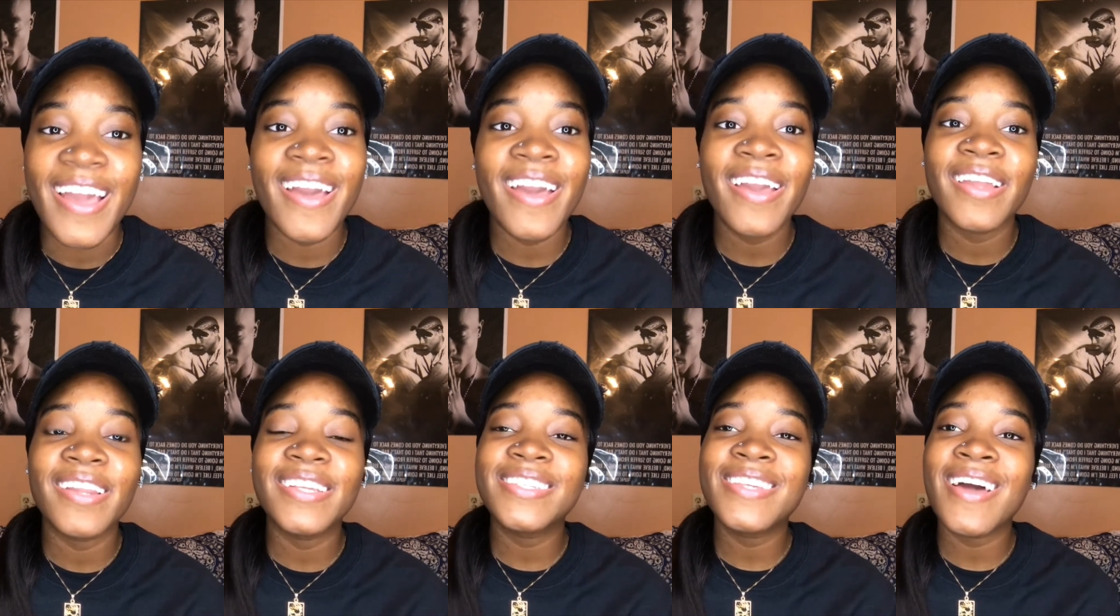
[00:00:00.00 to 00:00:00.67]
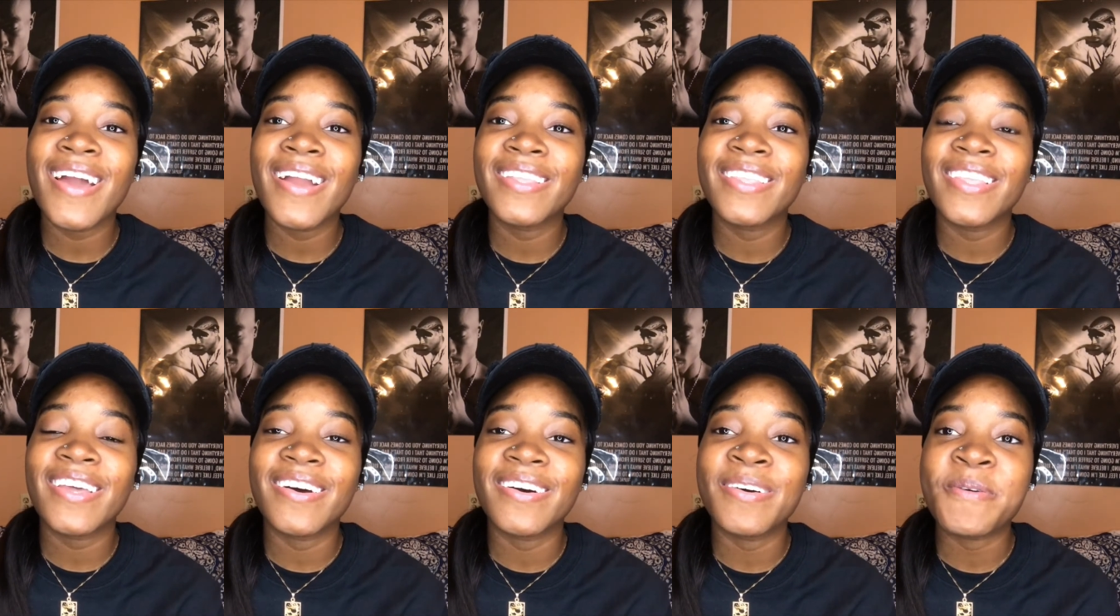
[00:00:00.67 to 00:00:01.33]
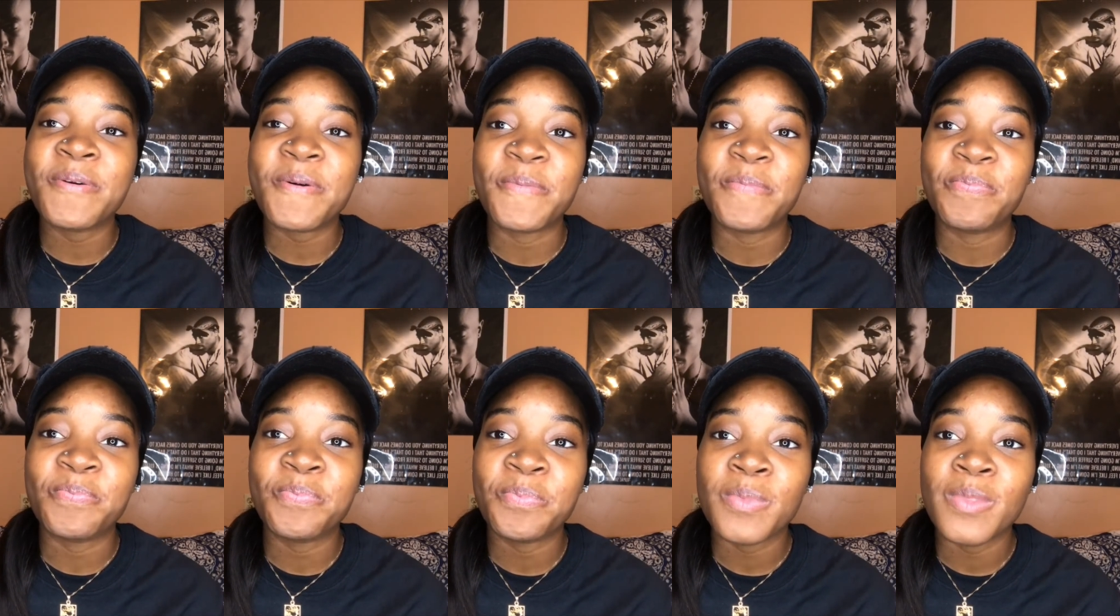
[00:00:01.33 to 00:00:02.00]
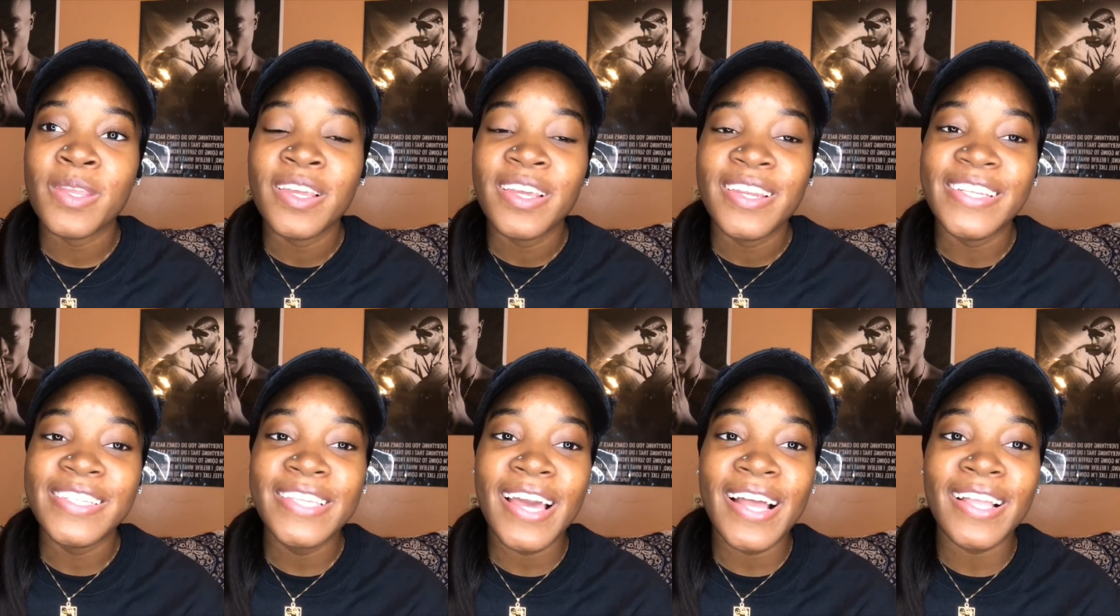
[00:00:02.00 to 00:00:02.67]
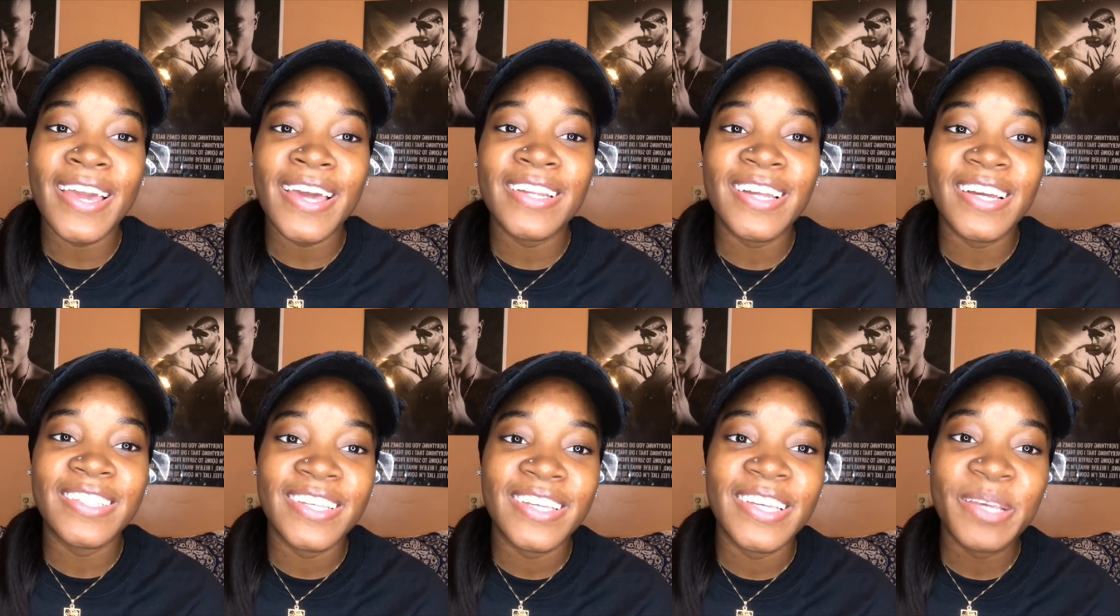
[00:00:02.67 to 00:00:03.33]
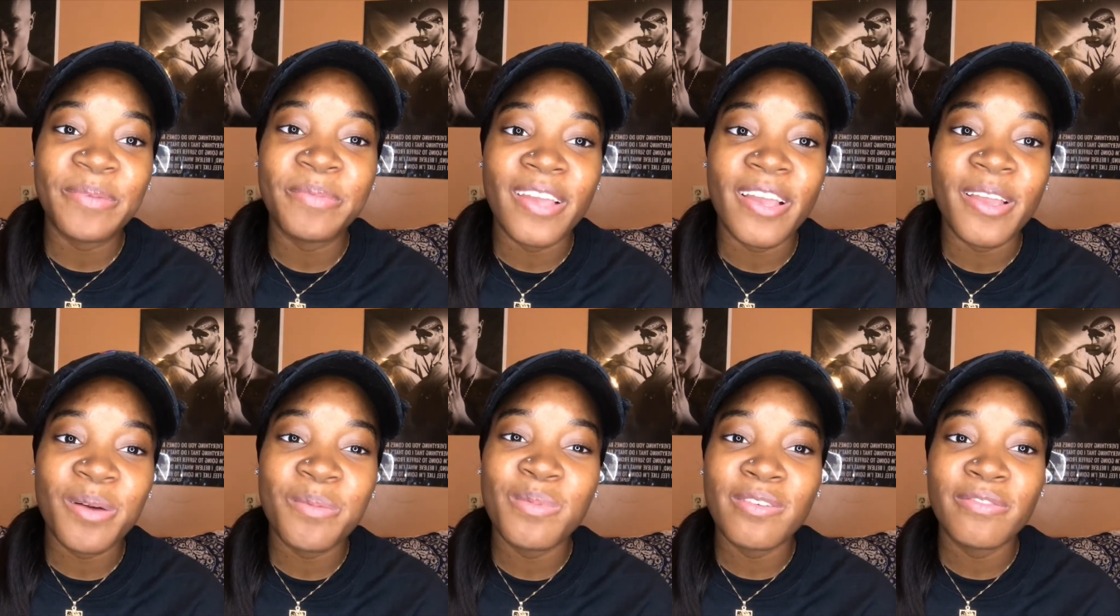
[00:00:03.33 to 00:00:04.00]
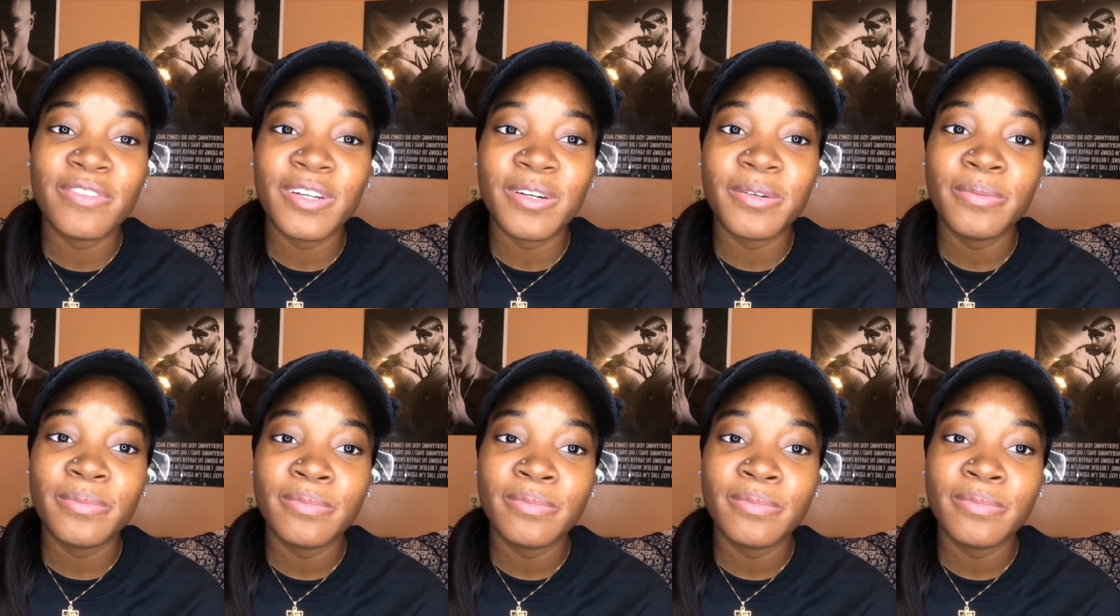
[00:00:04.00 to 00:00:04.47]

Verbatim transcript: Hey, this sound like that it's got kinda like that NBA Young Boy flow.